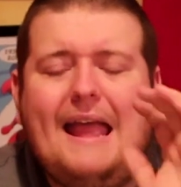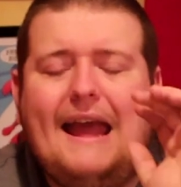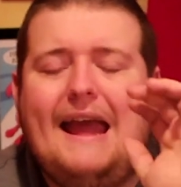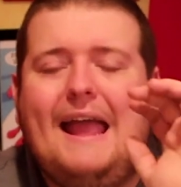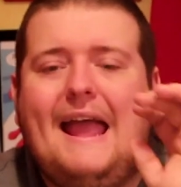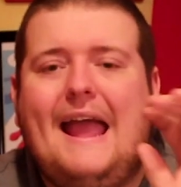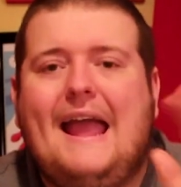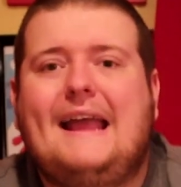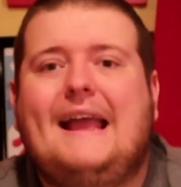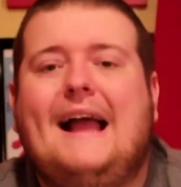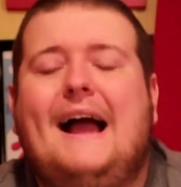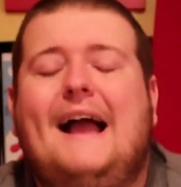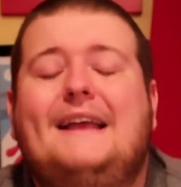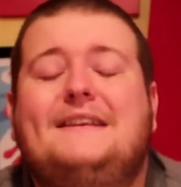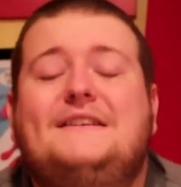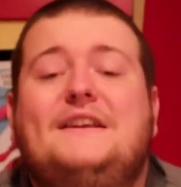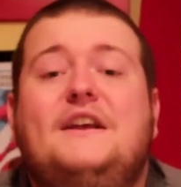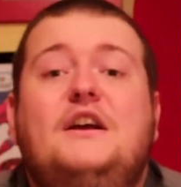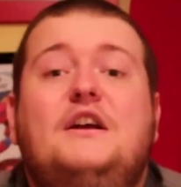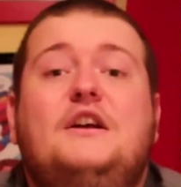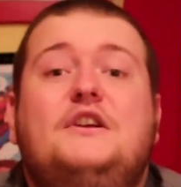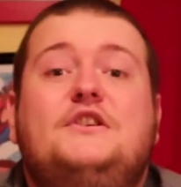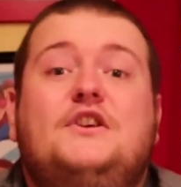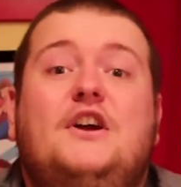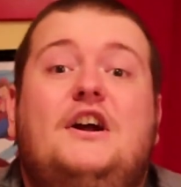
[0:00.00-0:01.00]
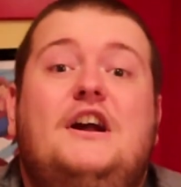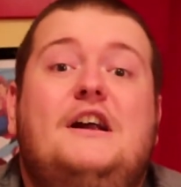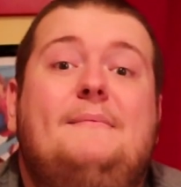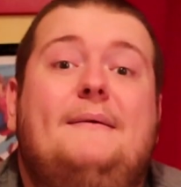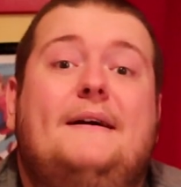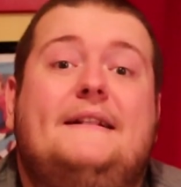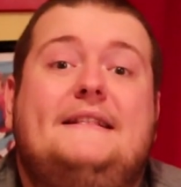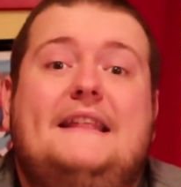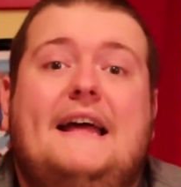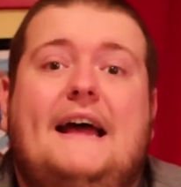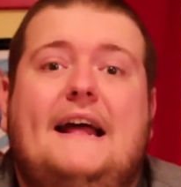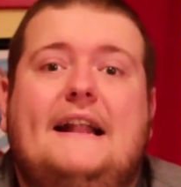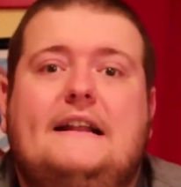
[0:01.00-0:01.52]
Hey guys, sorry
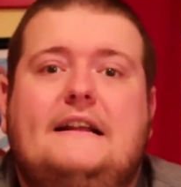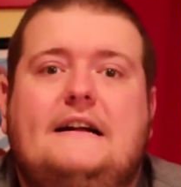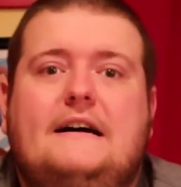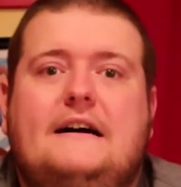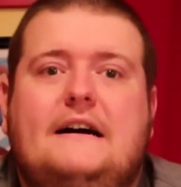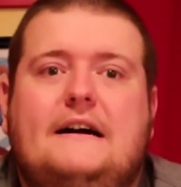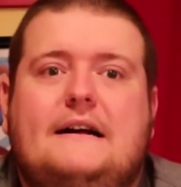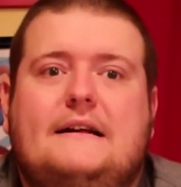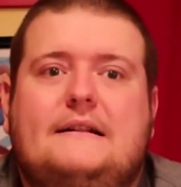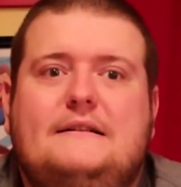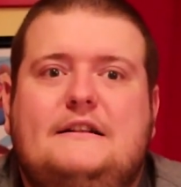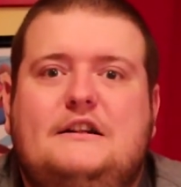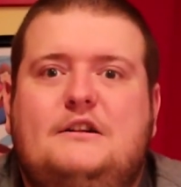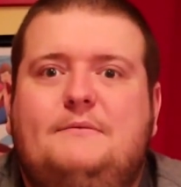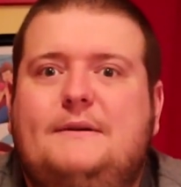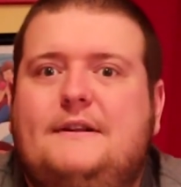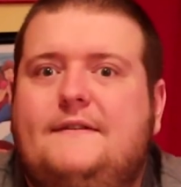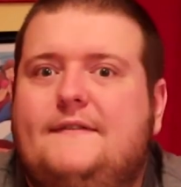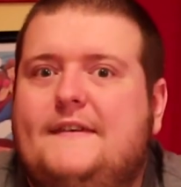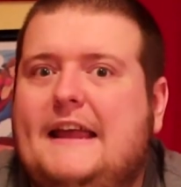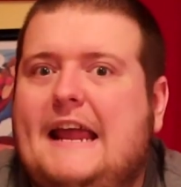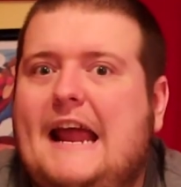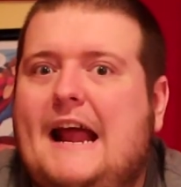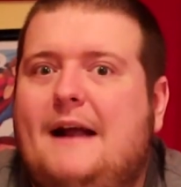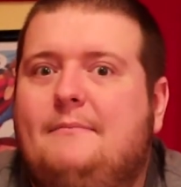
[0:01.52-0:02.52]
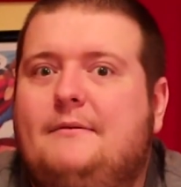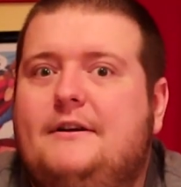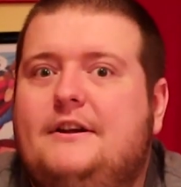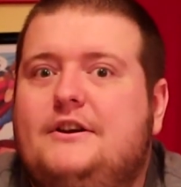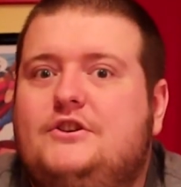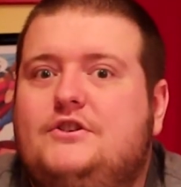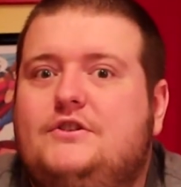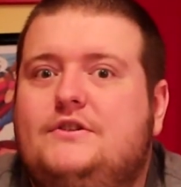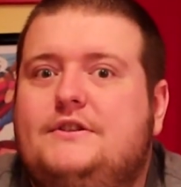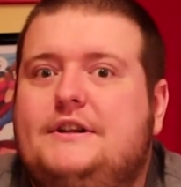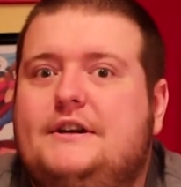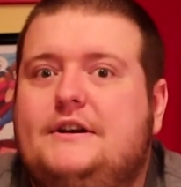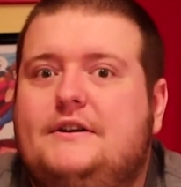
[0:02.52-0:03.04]
about that. A little bit of a camera
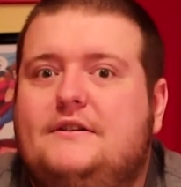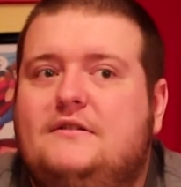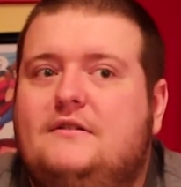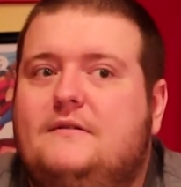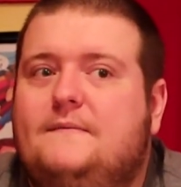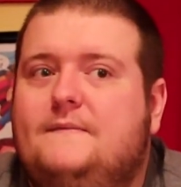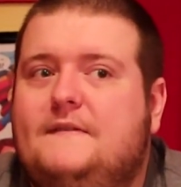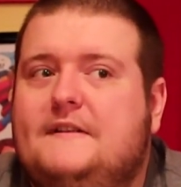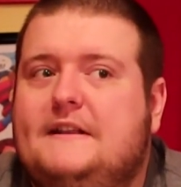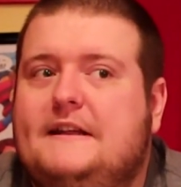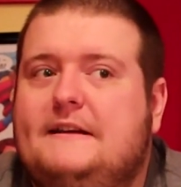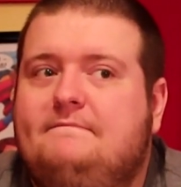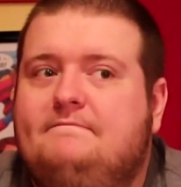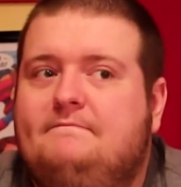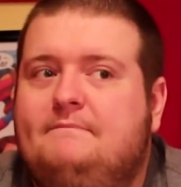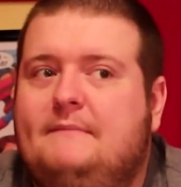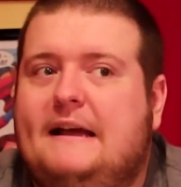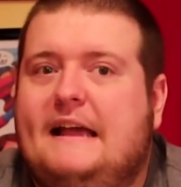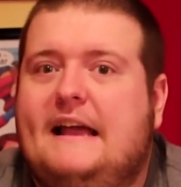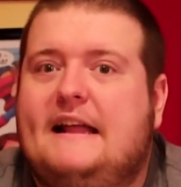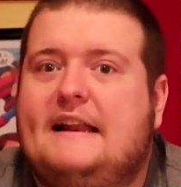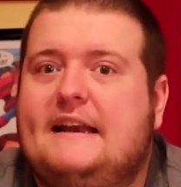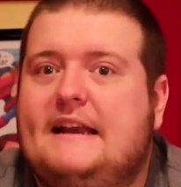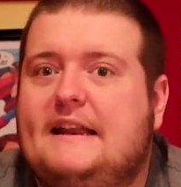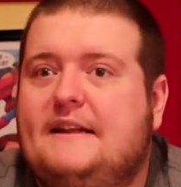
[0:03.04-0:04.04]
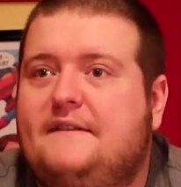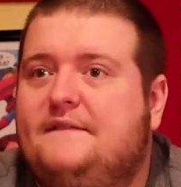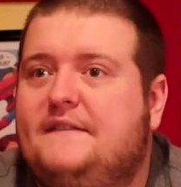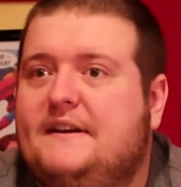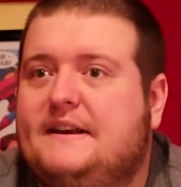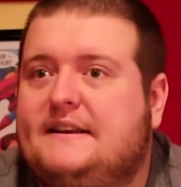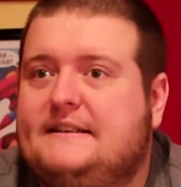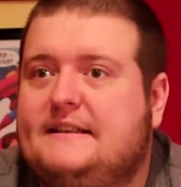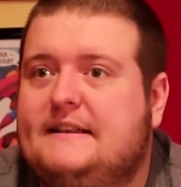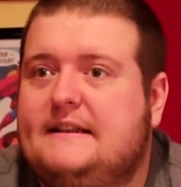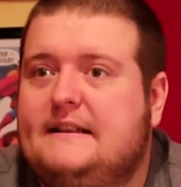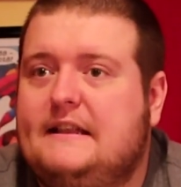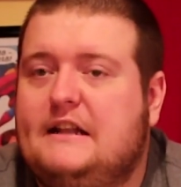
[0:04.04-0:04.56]
issue there. Hopefully my editing
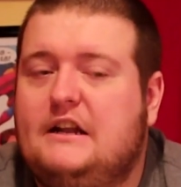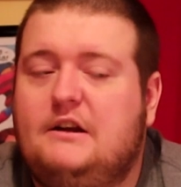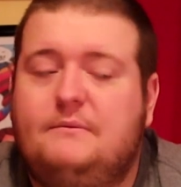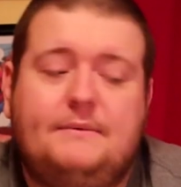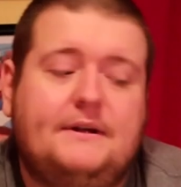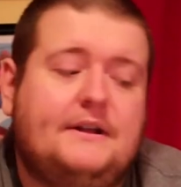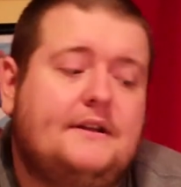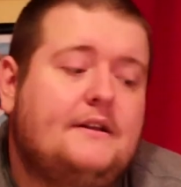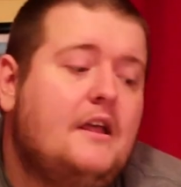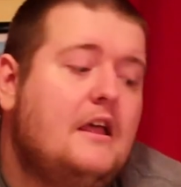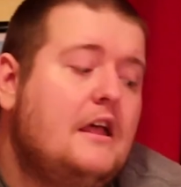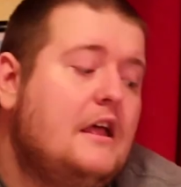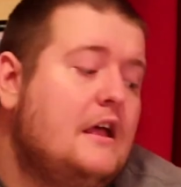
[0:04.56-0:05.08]
fixed it a little bit.